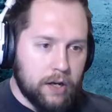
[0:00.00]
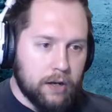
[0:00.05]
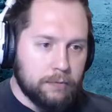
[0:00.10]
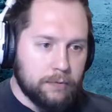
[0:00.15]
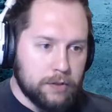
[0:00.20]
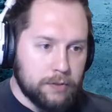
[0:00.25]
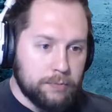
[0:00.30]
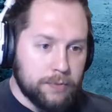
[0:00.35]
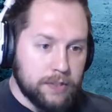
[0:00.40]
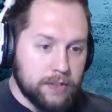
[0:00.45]

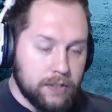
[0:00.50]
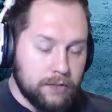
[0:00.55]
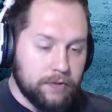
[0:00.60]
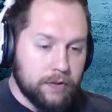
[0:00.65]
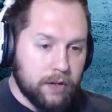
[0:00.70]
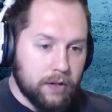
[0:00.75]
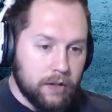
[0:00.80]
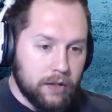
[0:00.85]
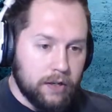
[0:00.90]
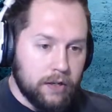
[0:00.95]

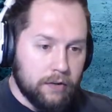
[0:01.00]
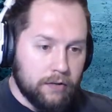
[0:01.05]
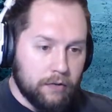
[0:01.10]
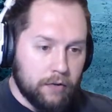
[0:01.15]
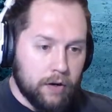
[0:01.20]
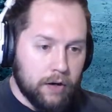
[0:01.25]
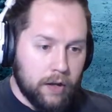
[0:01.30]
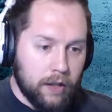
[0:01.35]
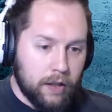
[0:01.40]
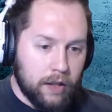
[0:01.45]
specifically
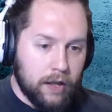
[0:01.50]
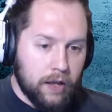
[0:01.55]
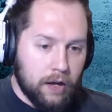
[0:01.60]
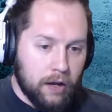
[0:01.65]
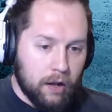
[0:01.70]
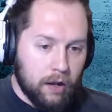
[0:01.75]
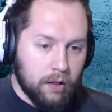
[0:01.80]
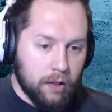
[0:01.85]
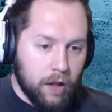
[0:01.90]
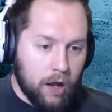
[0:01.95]
different than
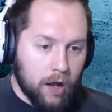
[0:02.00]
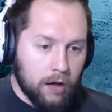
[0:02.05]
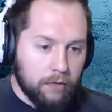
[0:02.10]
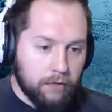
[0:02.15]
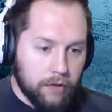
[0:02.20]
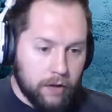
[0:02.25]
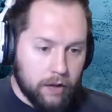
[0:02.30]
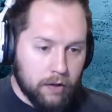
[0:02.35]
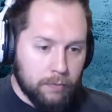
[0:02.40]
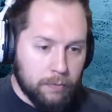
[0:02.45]
a lot of
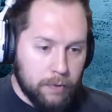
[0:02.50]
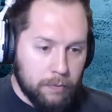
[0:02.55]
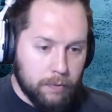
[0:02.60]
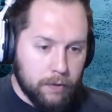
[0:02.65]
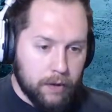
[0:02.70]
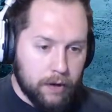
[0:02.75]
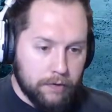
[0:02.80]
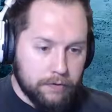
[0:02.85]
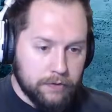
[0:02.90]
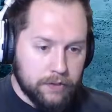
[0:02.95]
the other people
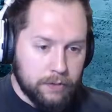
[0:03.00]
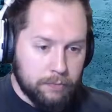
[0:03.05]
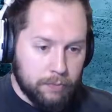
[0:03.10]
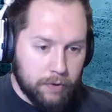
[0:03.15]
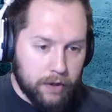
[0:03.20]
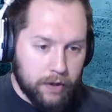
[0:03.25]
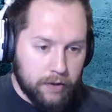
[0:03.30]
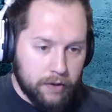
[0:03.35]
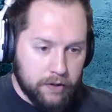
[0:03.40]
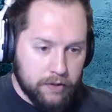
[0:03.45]
that I've seen
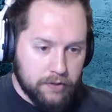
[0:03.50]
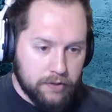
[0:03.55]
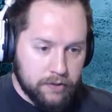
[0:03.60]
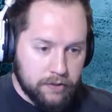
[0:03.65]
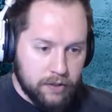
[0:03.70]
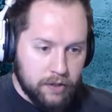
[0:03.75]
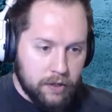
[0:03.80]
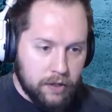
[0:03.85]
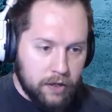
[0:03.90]
play this.